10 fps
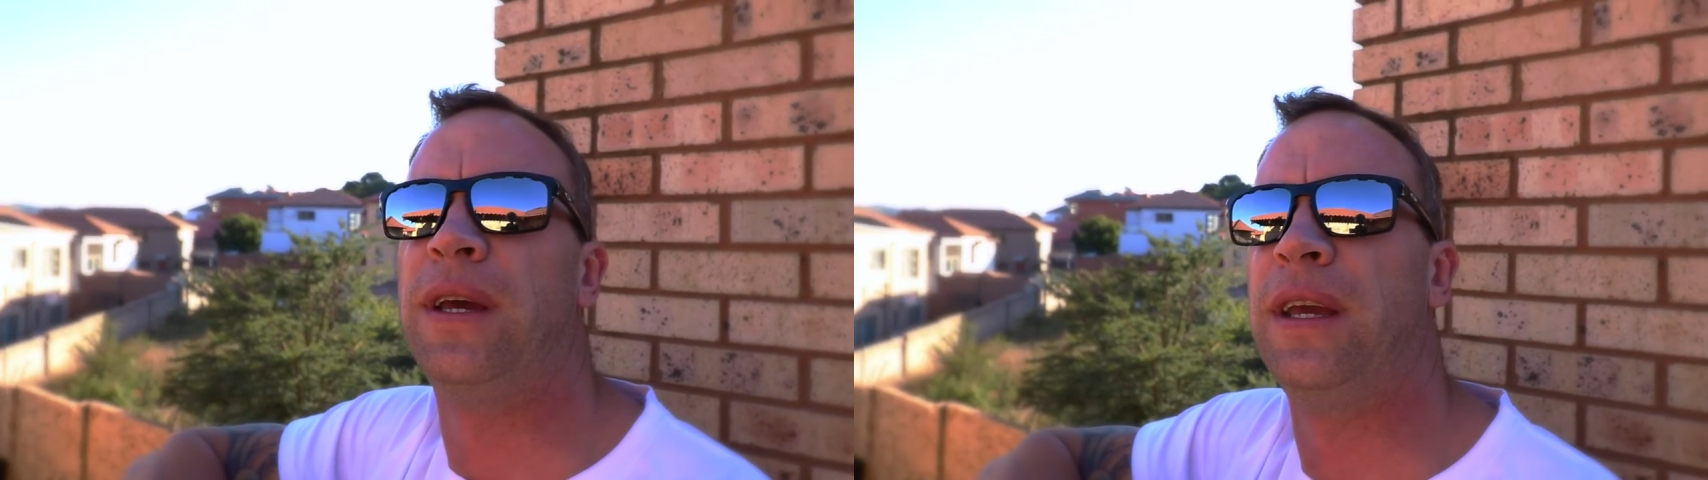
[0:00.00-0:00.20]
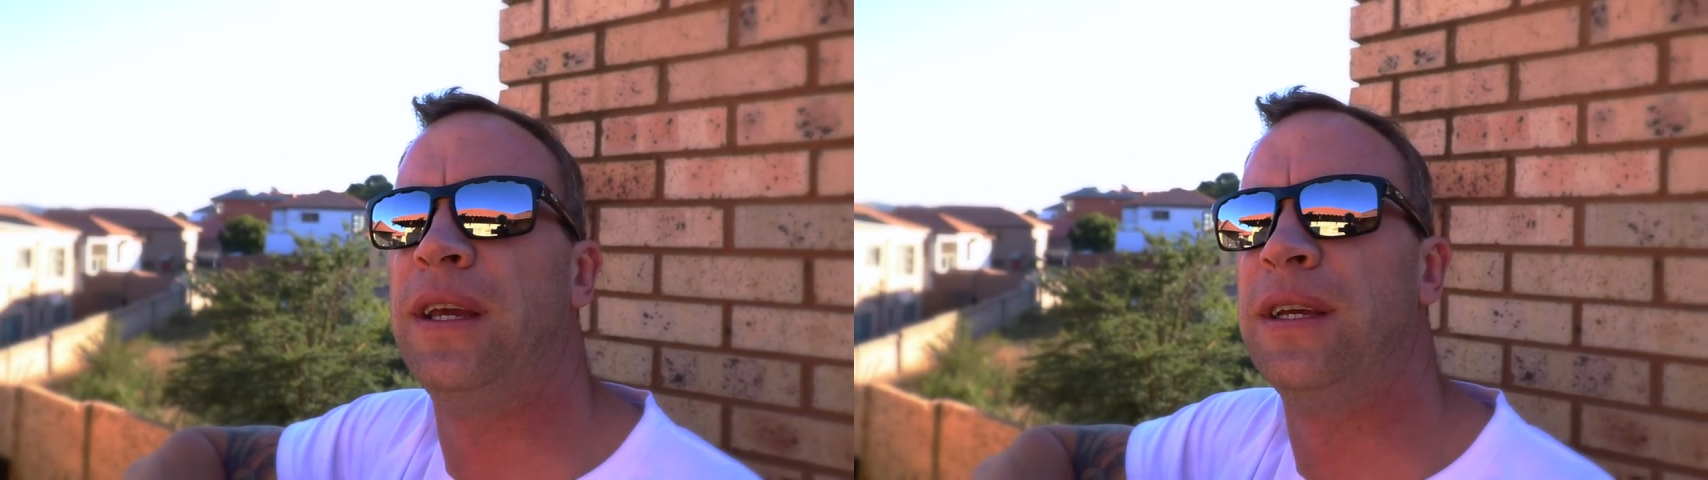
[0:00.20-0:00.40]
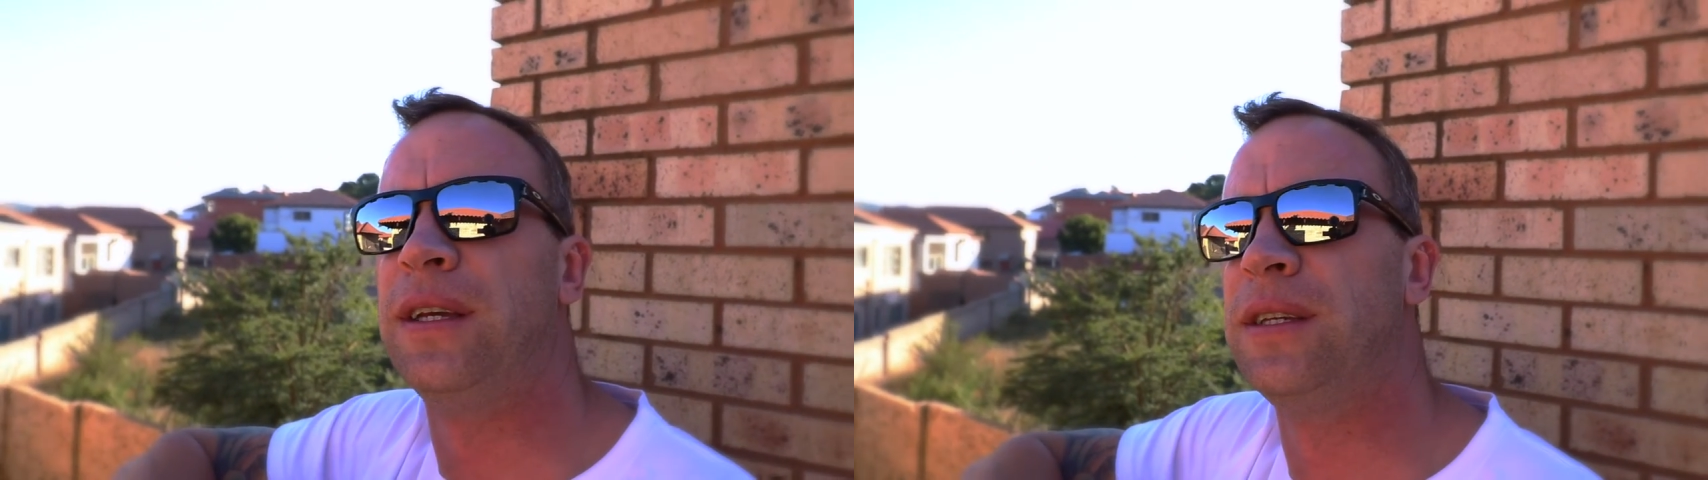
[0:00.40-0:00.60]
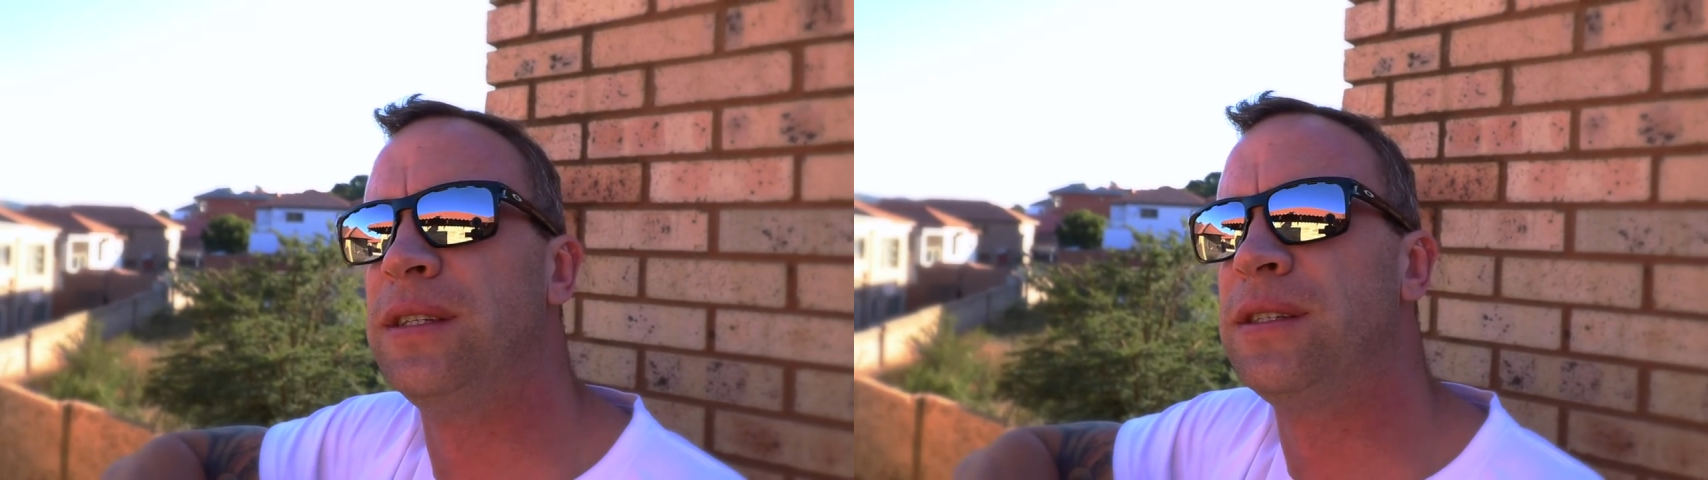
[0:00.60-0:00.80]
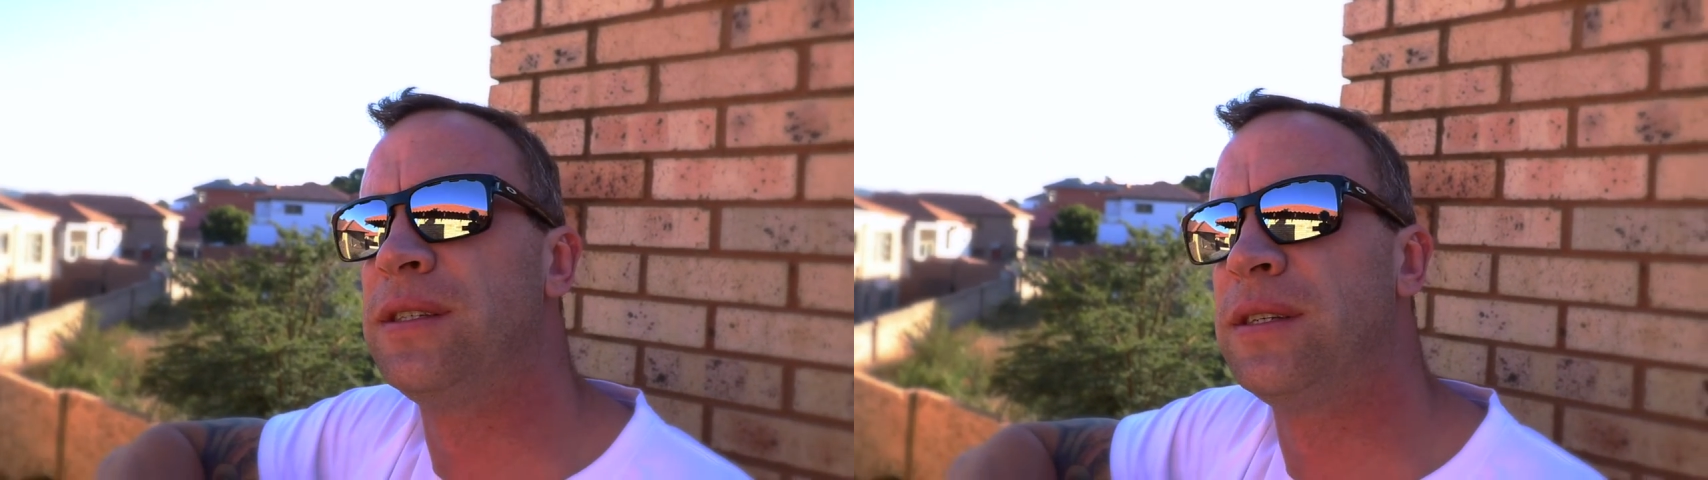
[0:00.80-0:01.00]

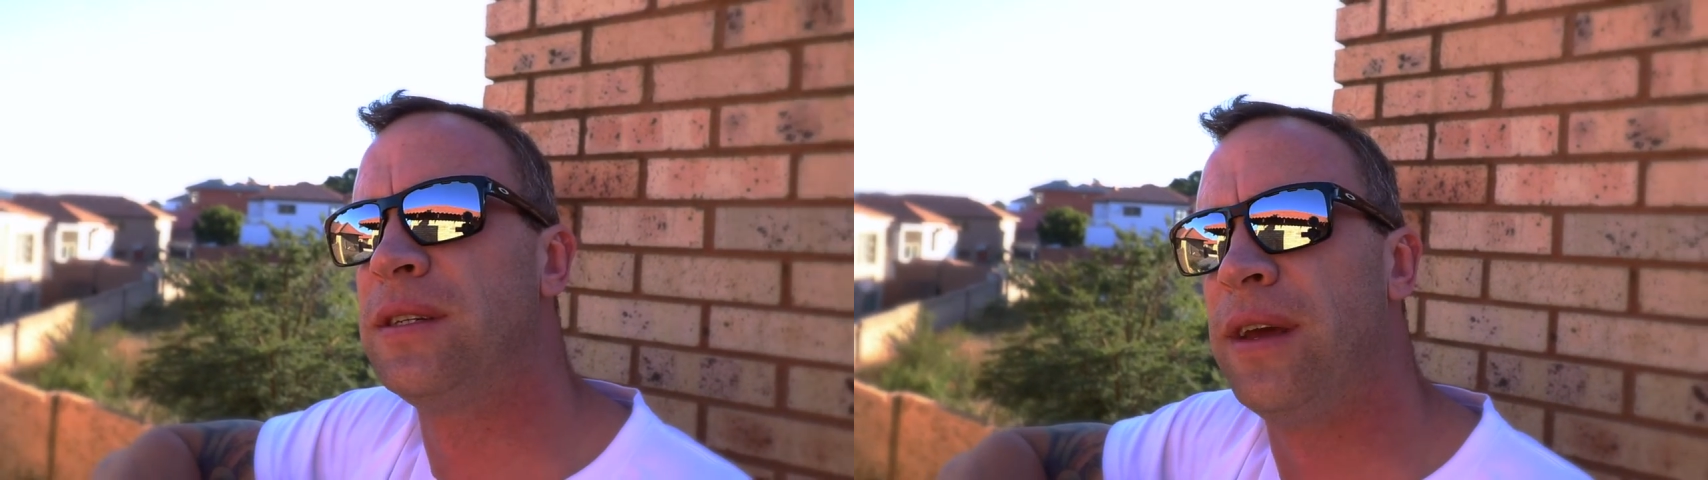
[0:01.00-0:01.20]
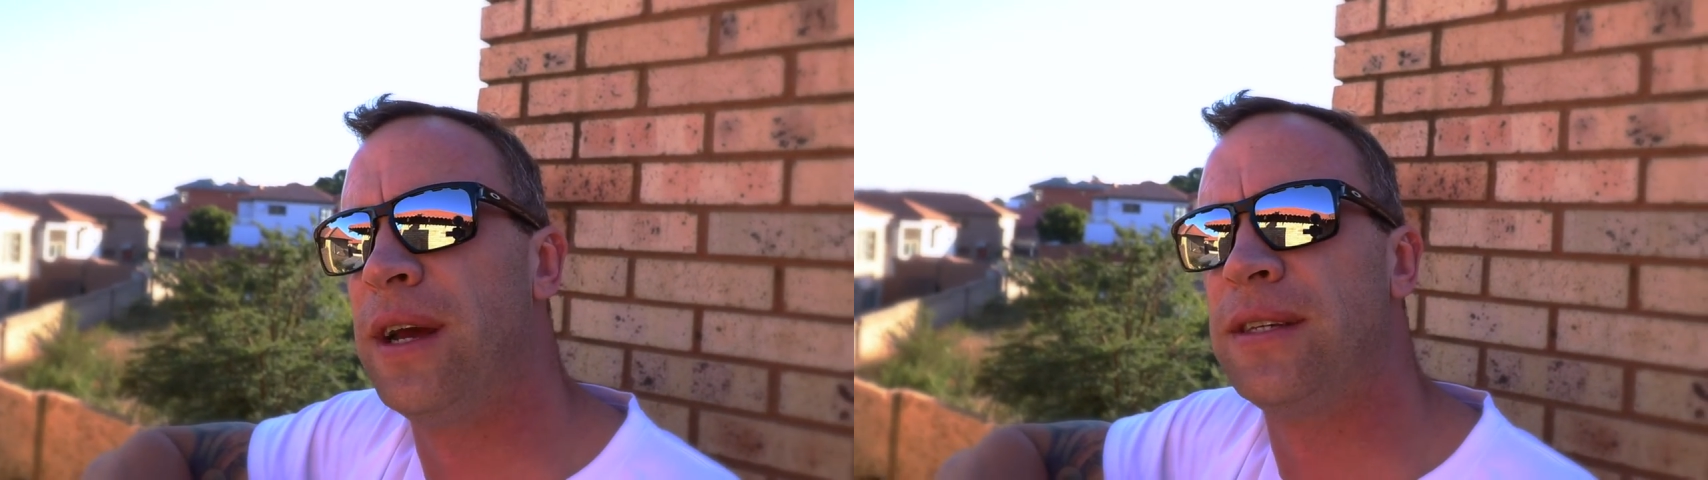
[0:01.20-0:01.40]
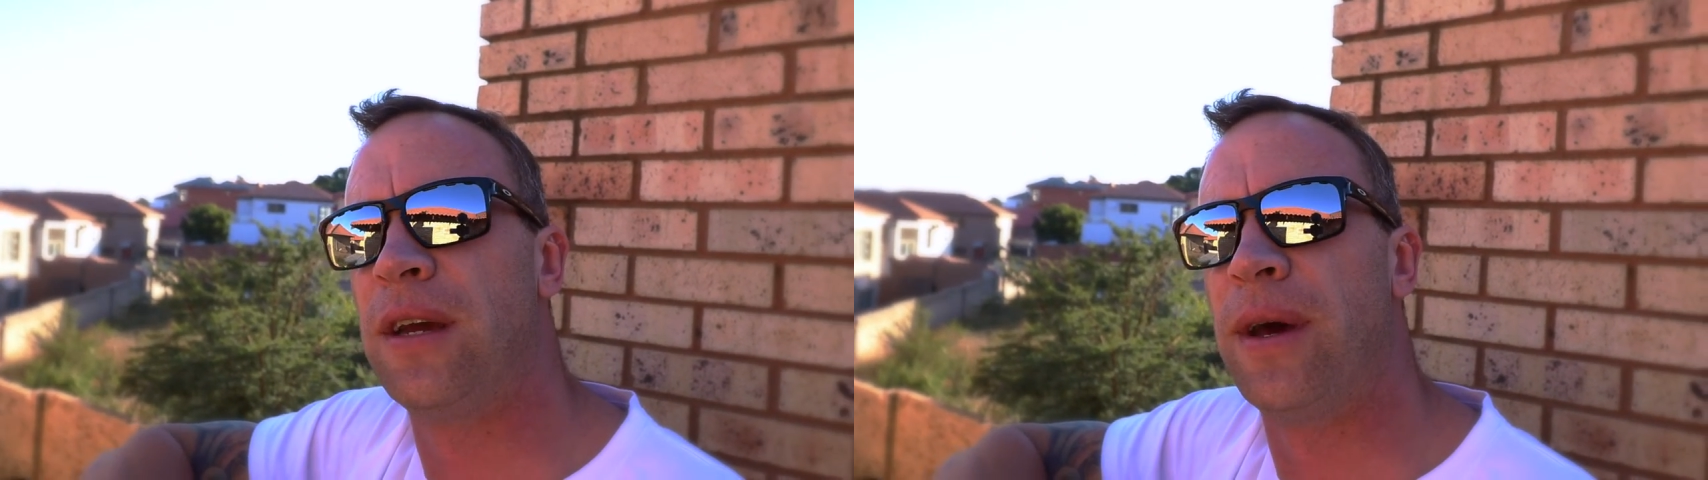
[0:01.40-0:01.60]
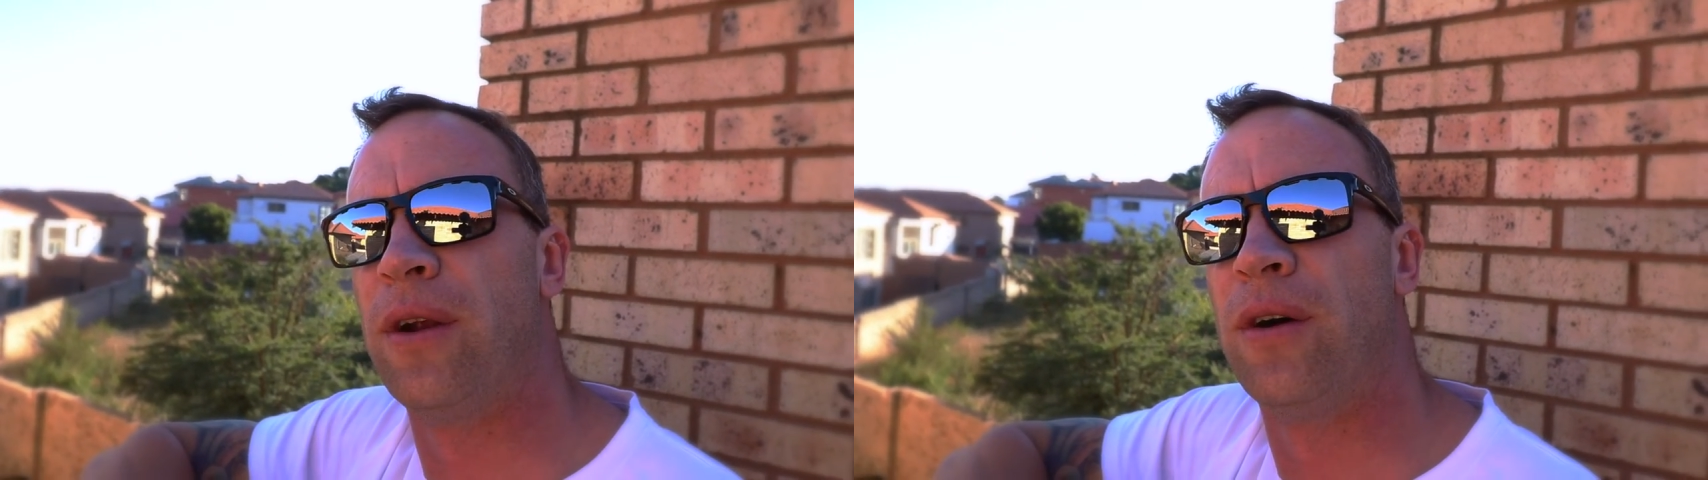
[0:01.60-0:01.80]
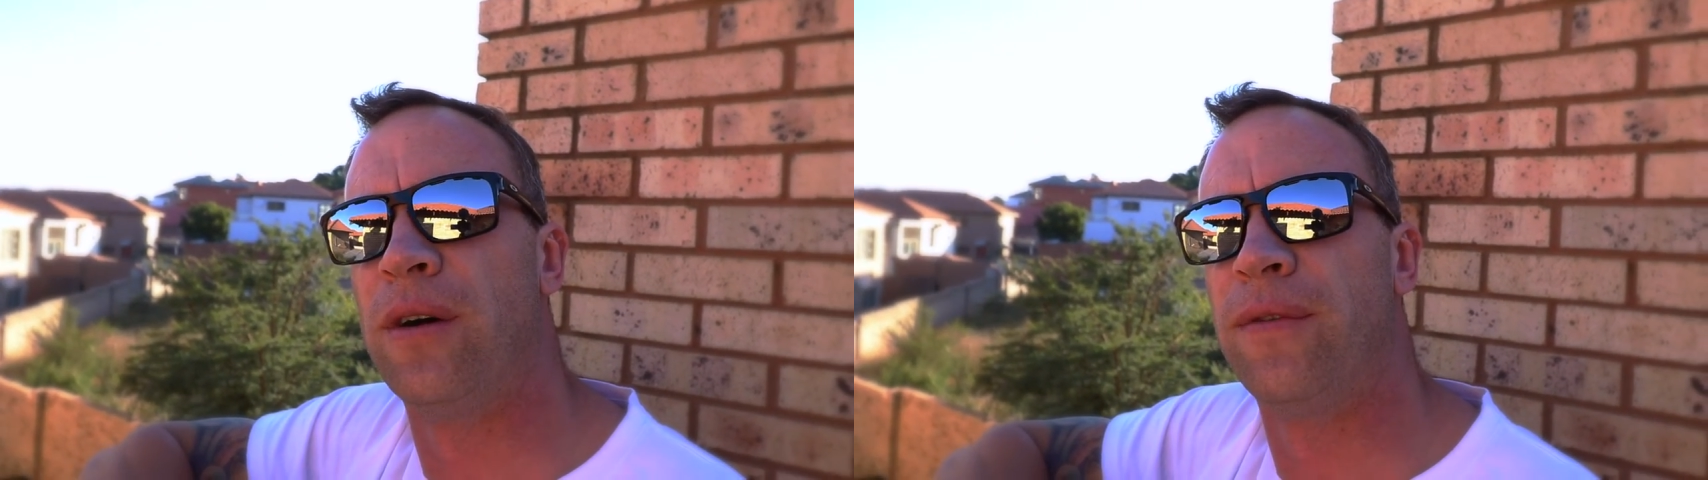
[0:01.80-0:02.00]
is, I'd say about
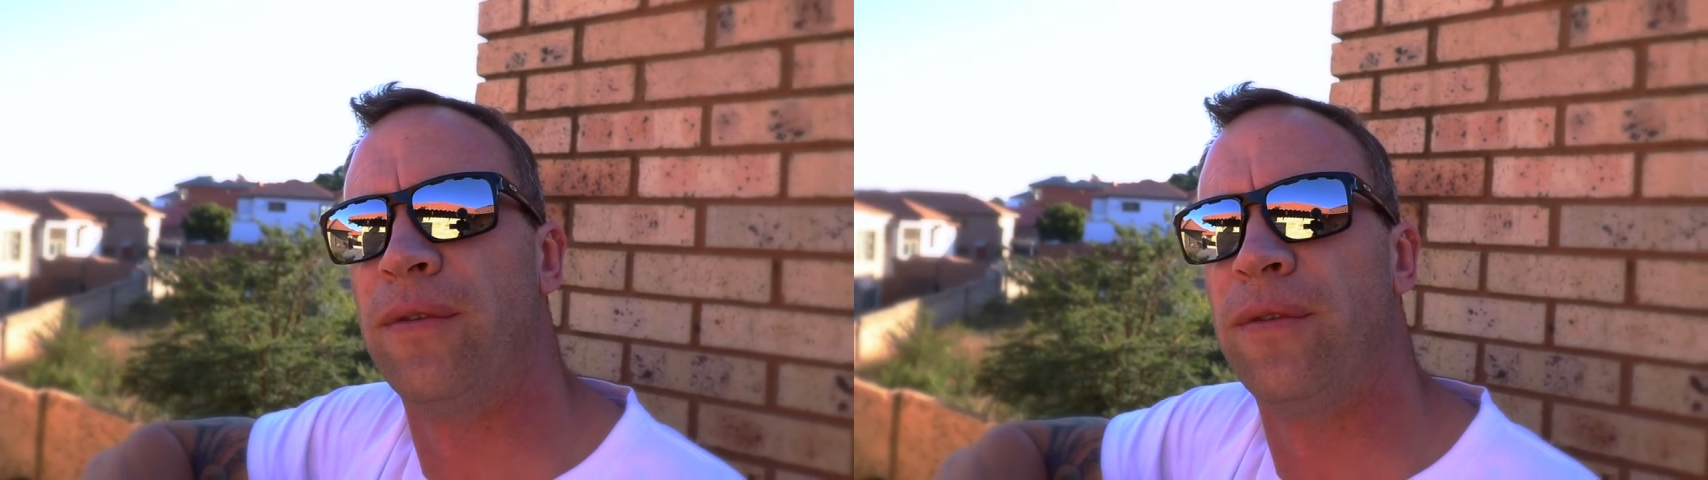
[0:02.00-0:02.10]
half